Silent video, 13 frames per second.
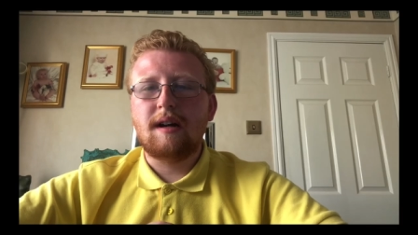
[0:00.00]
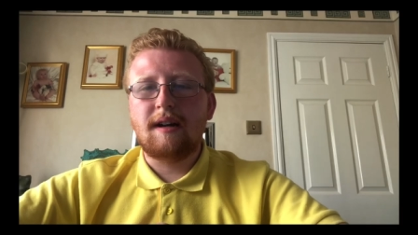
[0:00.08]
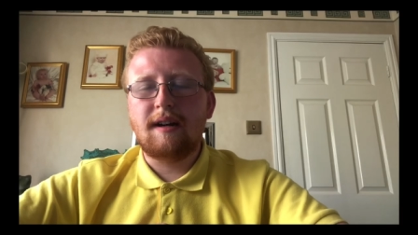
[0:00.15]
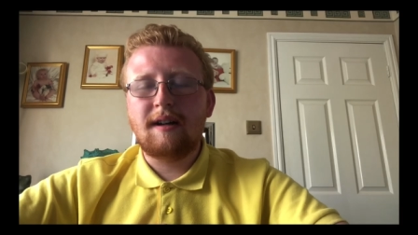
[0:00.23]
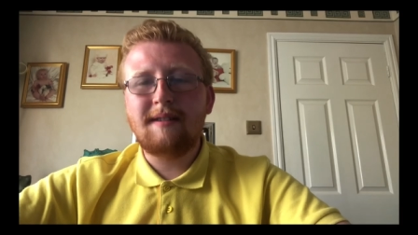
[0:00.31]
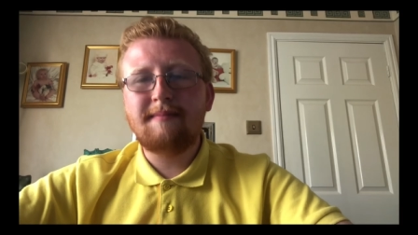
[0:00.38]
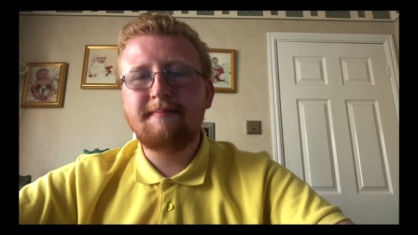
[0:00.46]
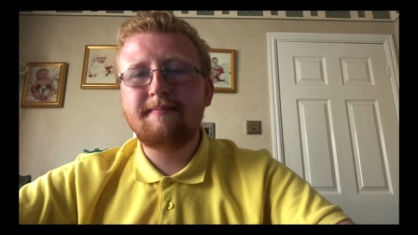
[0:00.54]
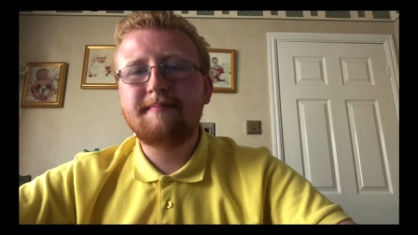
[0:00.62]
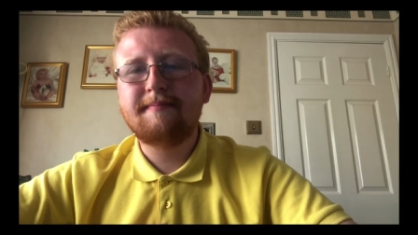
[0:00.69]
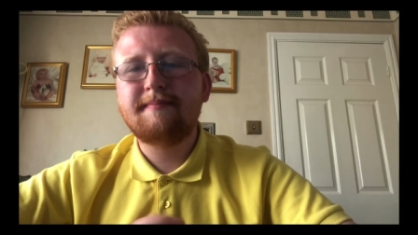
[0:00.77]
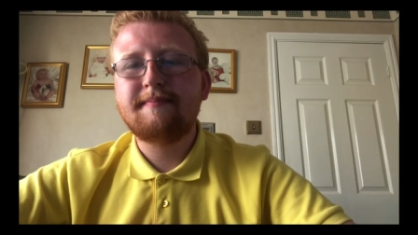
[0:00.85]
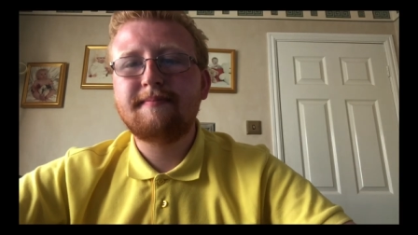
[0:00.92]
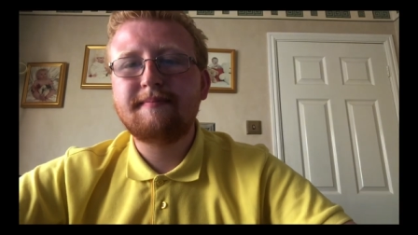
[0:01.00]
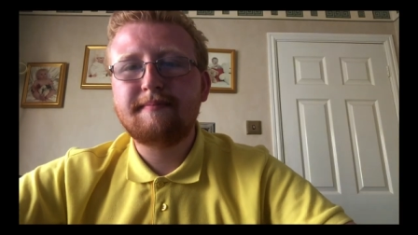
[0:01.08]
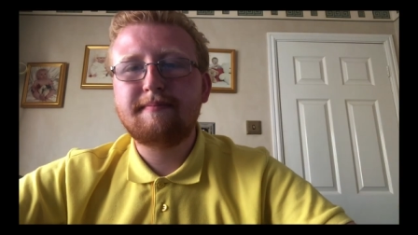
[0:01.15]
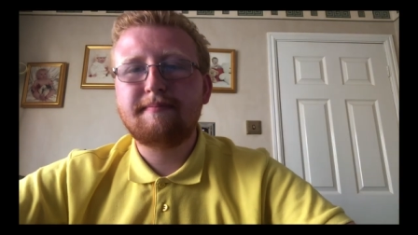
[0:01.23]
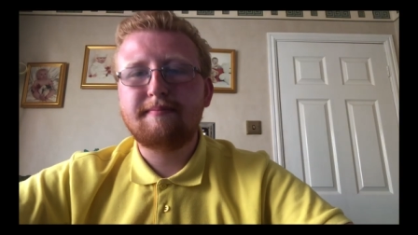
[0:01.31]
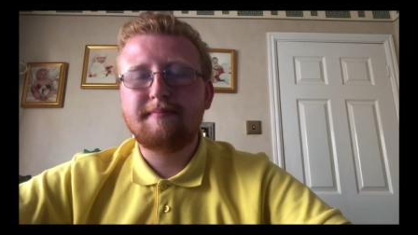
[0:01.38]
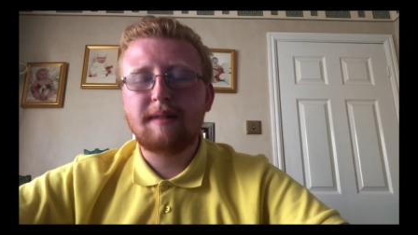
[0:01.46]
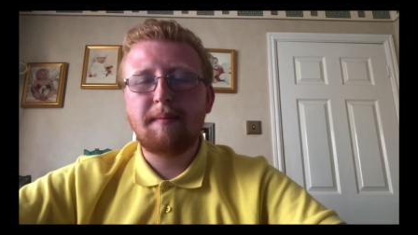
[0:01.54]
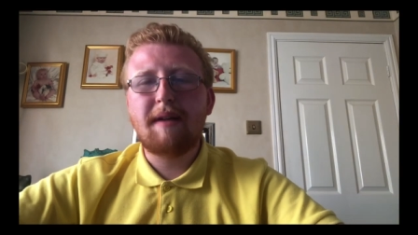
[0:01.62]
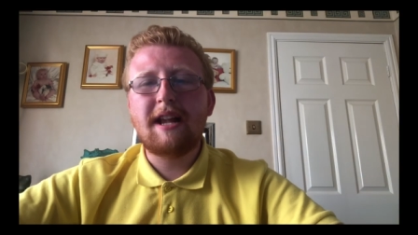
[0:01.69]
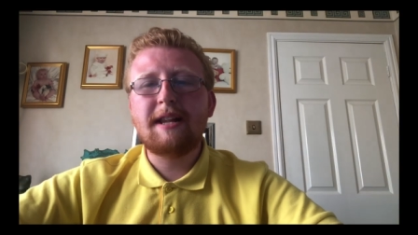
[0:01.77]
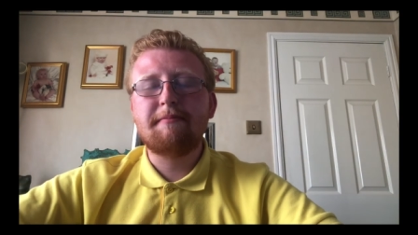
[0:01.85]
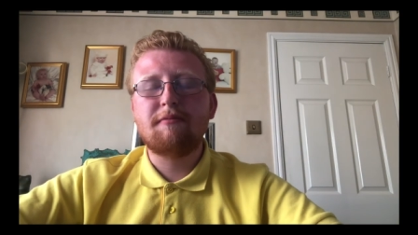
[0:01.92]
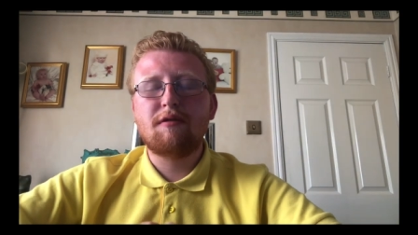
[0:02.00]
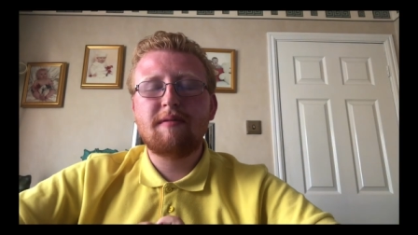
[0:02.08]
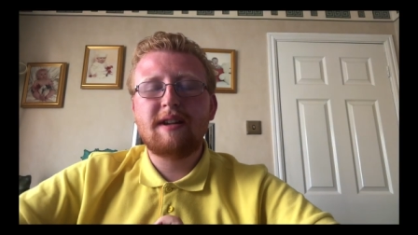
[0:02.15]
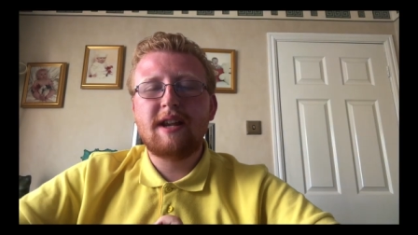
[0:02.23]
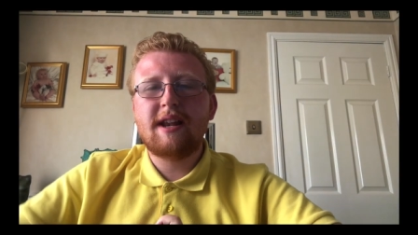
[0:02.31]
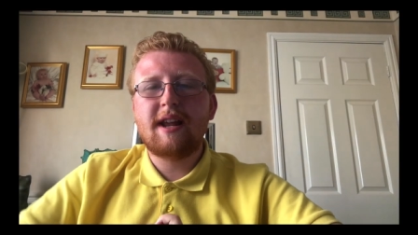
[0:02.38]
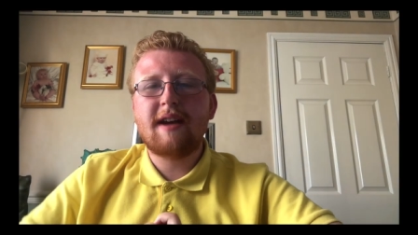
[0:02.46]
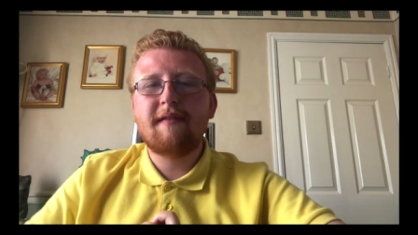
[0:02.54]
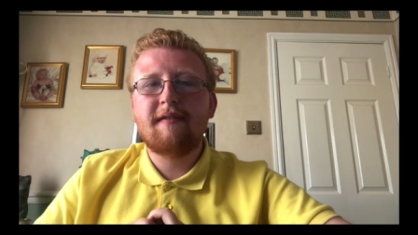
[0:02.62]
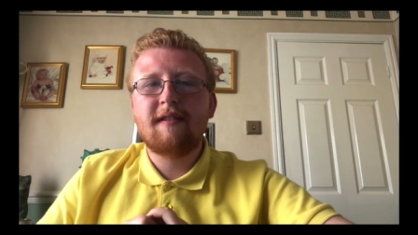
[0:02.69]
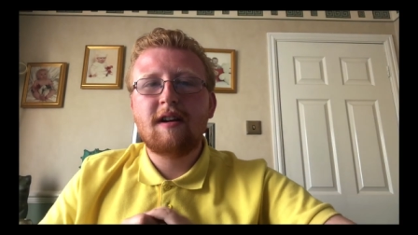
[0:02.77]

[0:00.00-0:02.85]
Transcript: Um, my best moment in life,